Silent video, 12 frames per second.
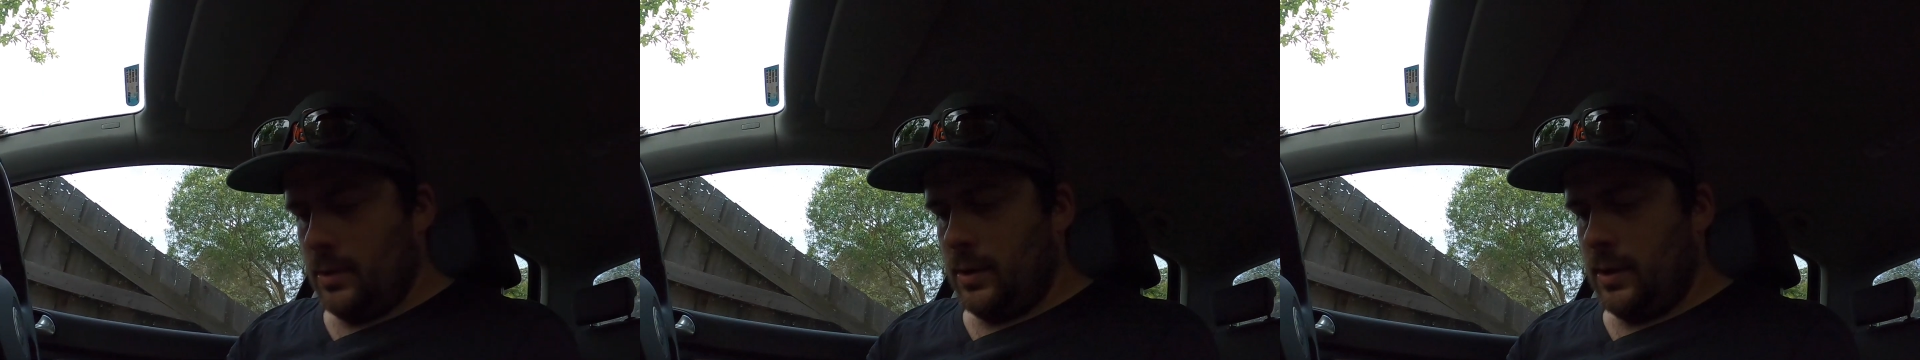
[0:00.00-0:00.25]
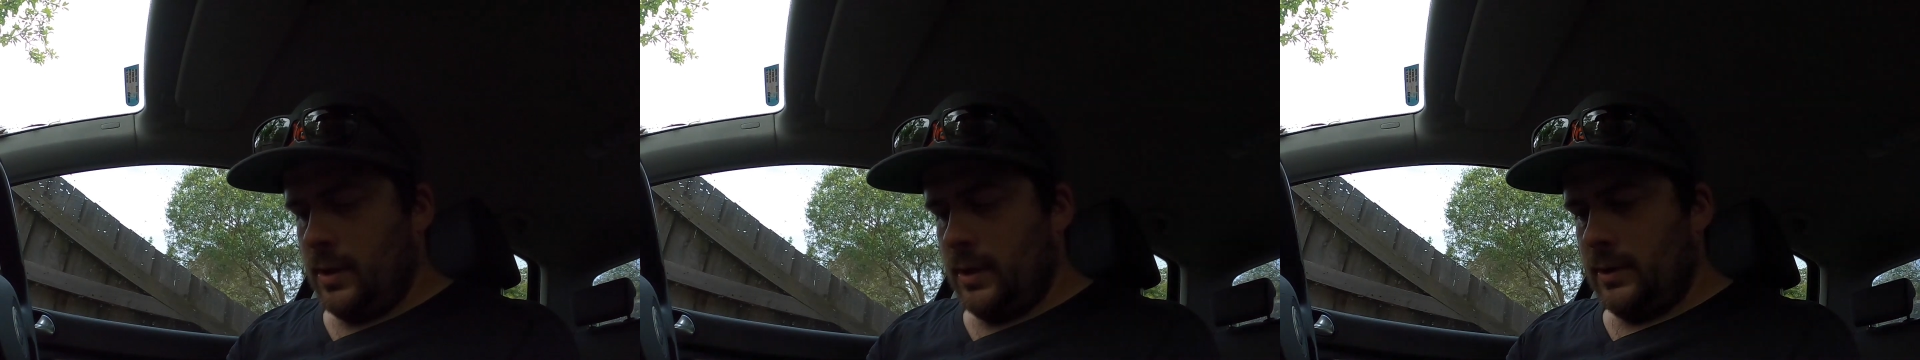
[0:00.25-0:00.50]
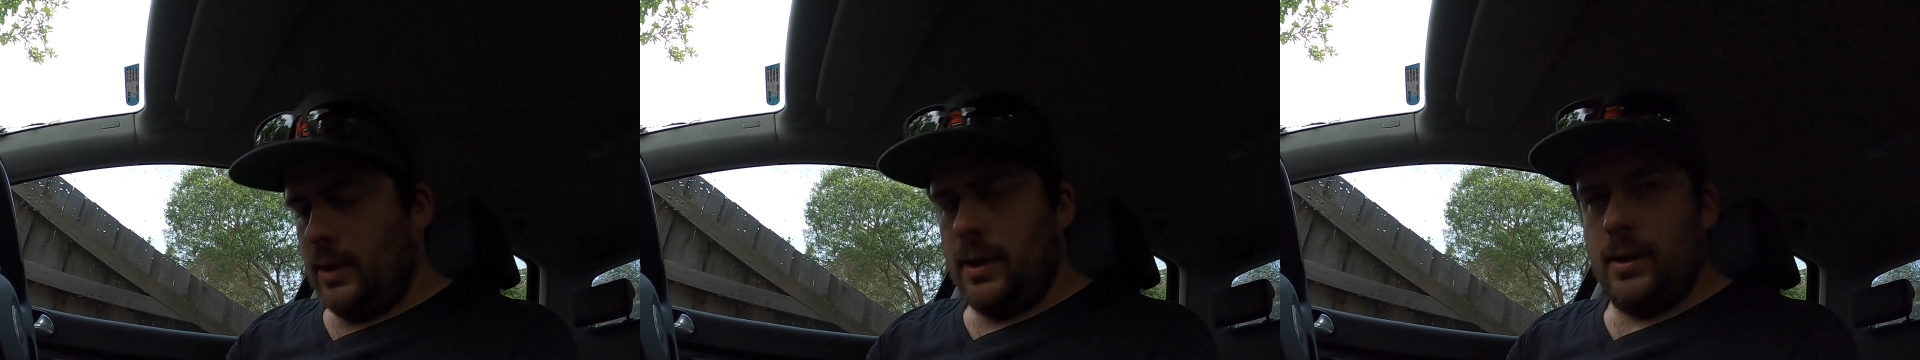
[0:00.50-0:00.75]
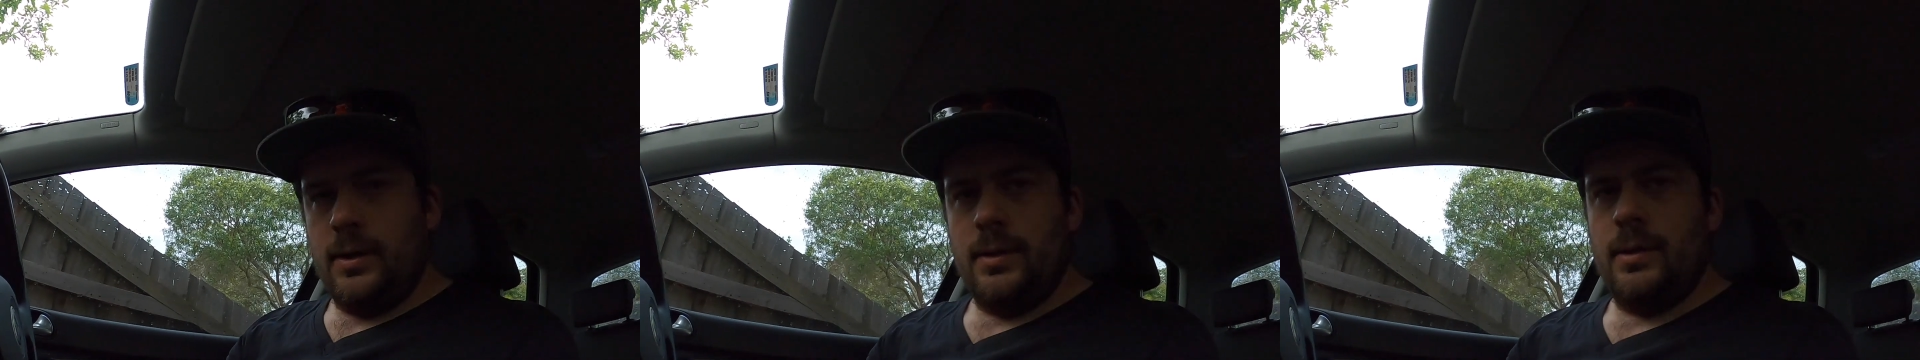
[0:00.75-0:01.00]
Got to connect
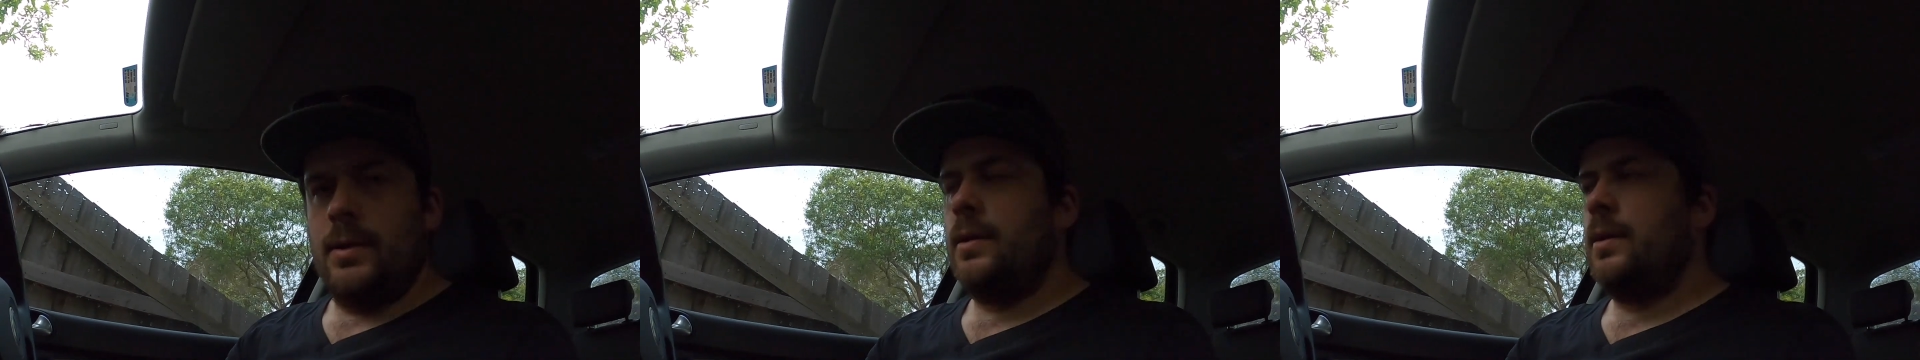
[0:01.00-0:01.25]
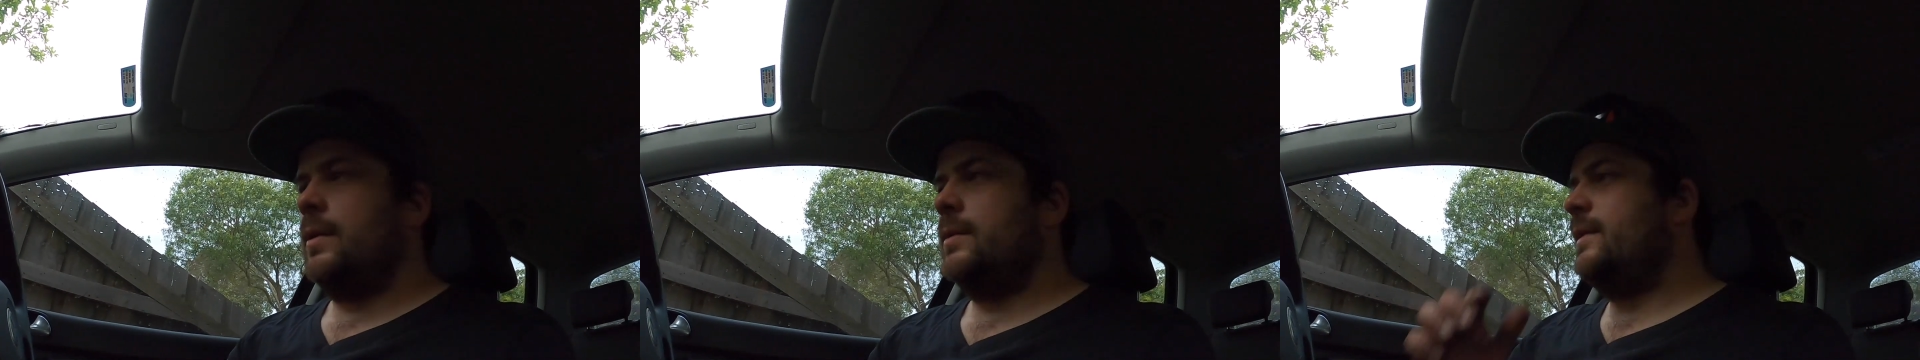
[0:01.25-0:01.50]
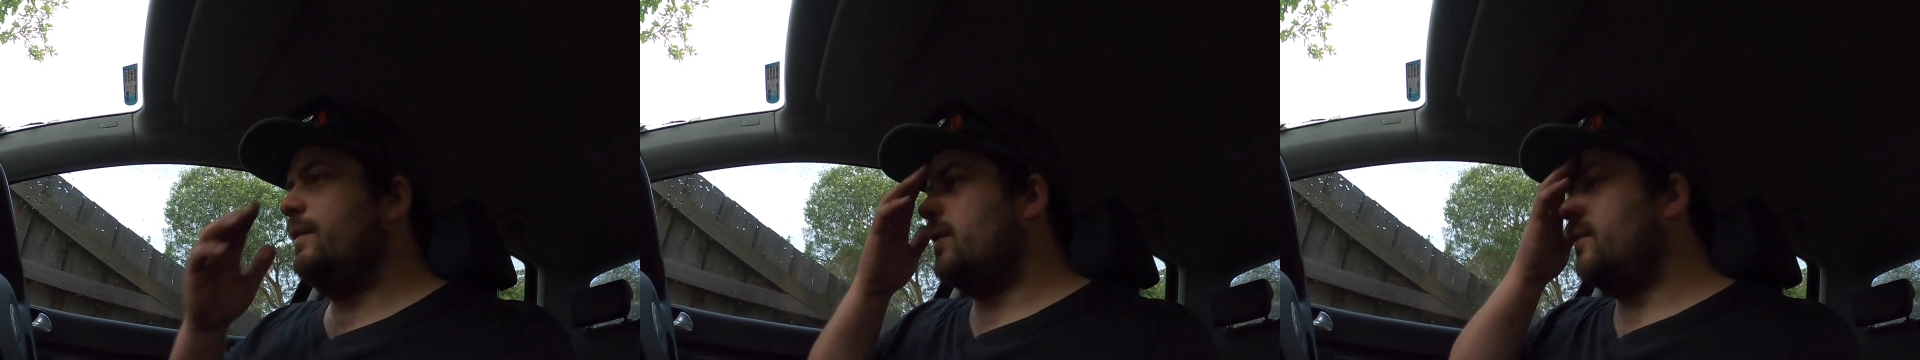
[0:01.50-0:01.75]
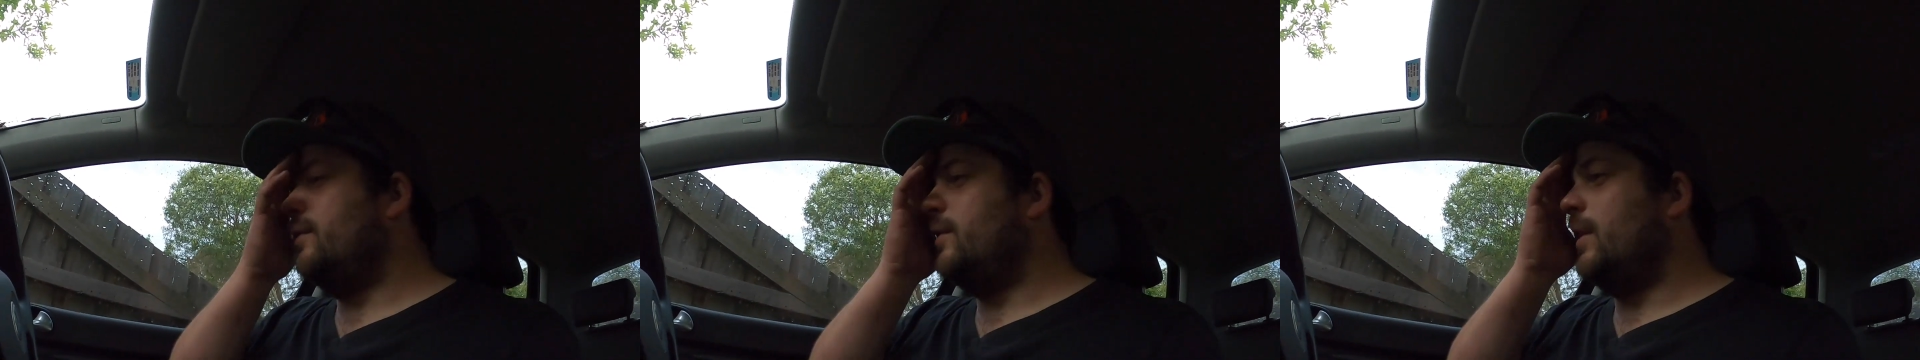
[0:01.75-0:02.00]
again. See if I
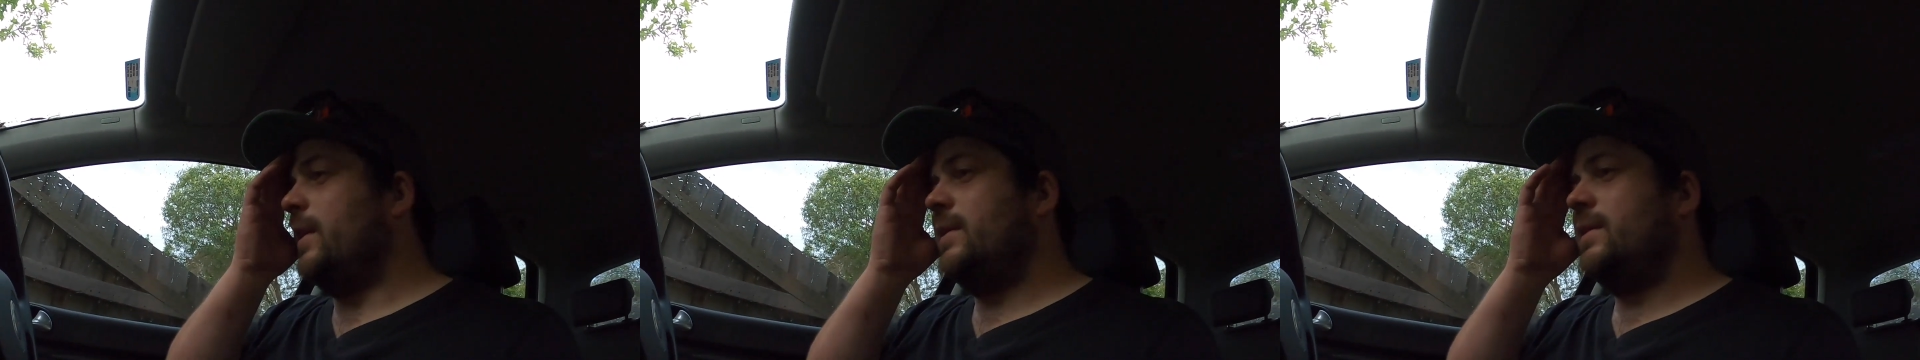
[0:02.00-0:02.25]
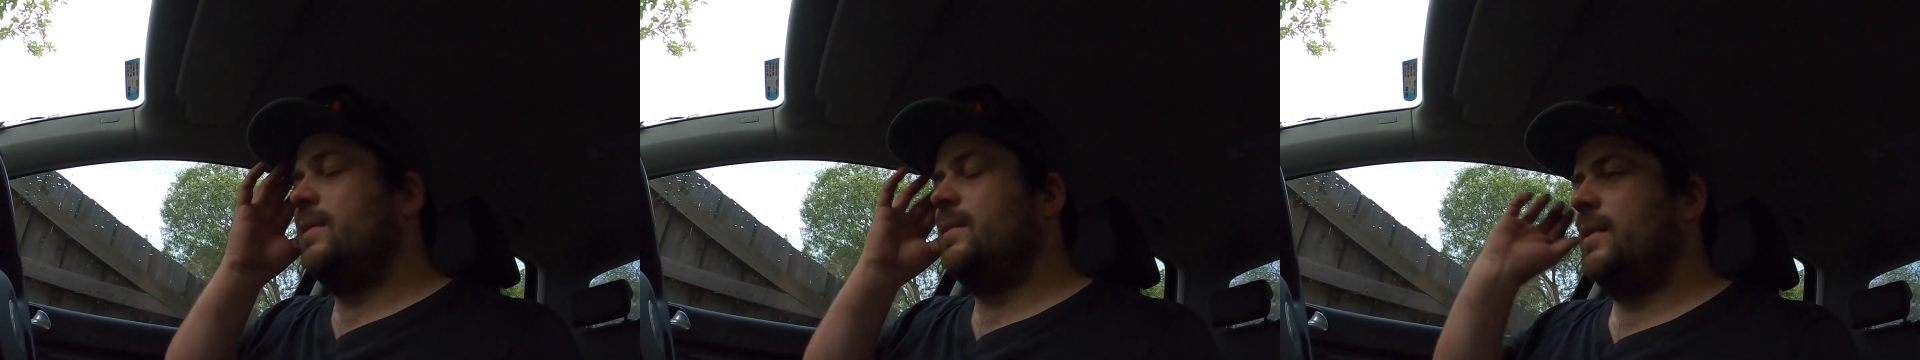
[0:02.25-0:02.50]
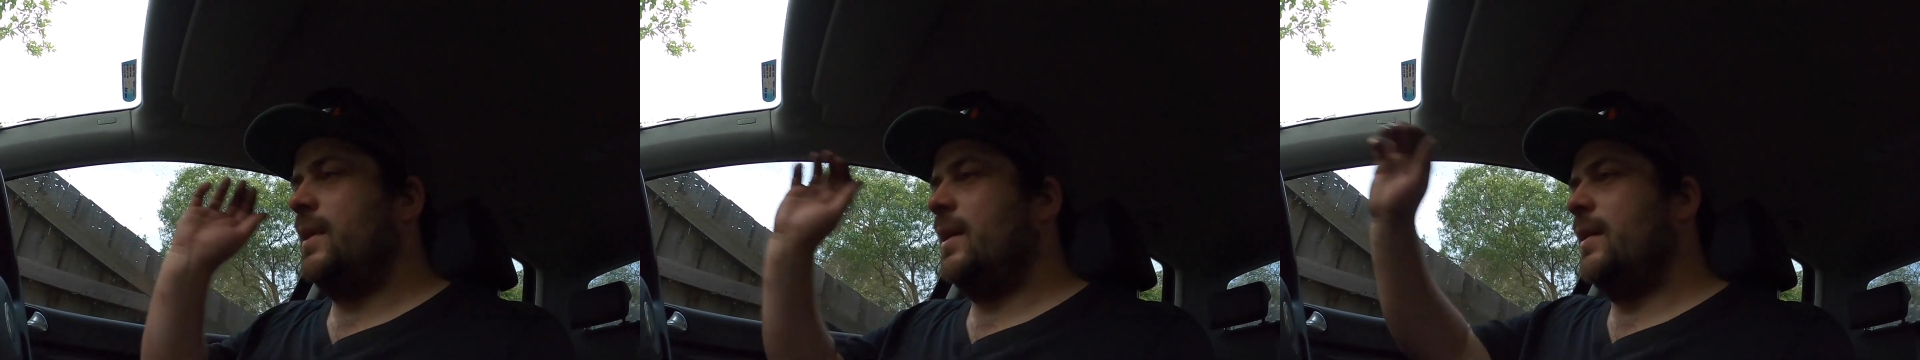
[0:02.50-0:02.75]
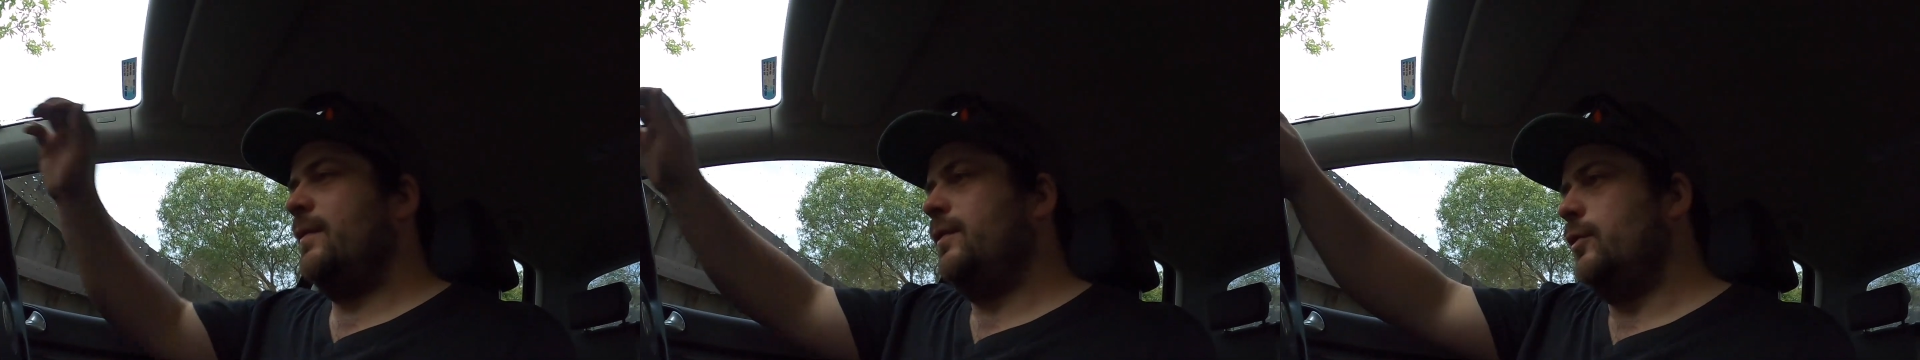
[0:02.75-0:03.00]
can find
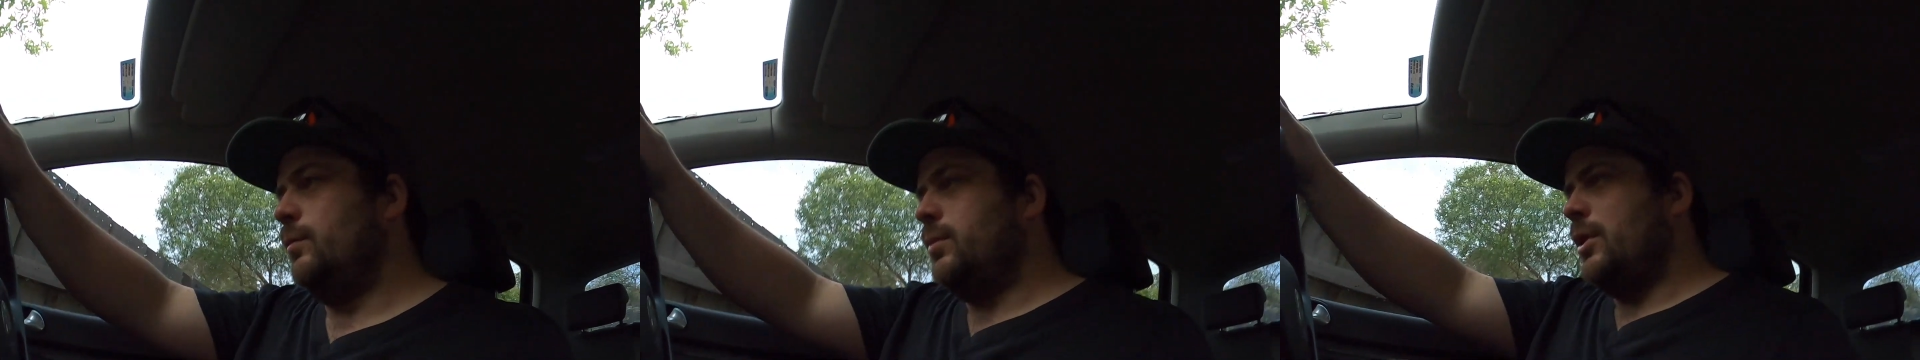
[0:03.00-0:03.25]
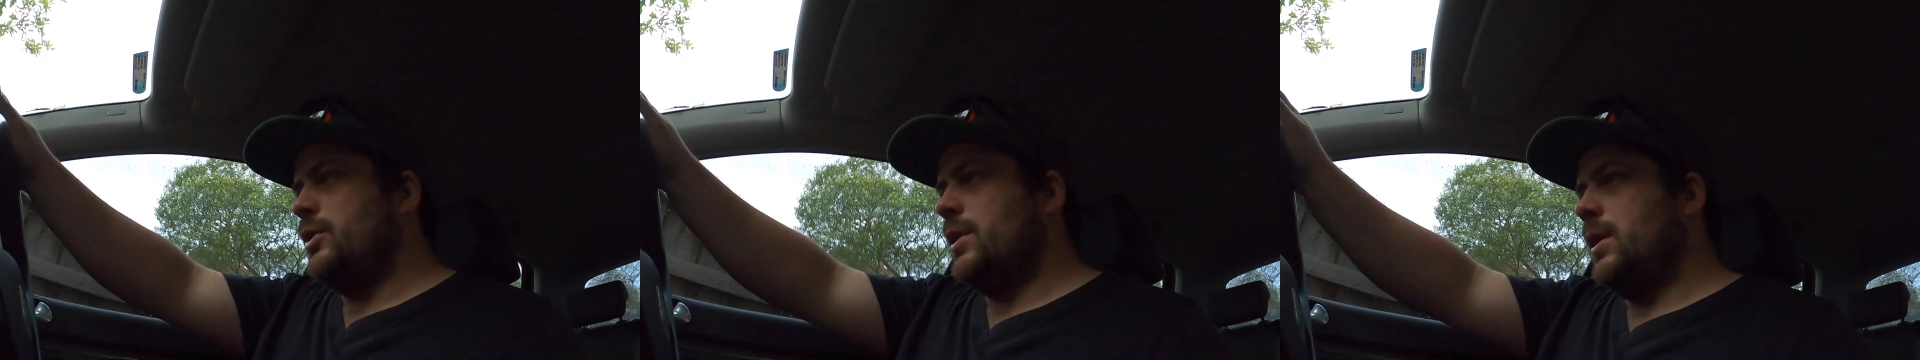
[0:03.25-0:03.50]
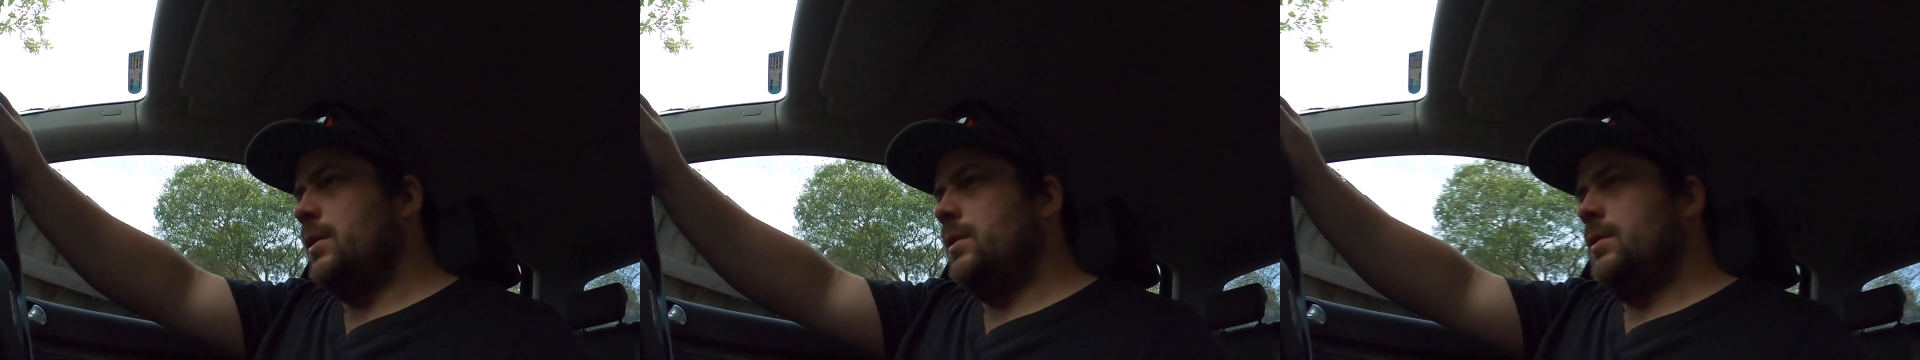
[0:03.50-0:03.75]
fuel pressure.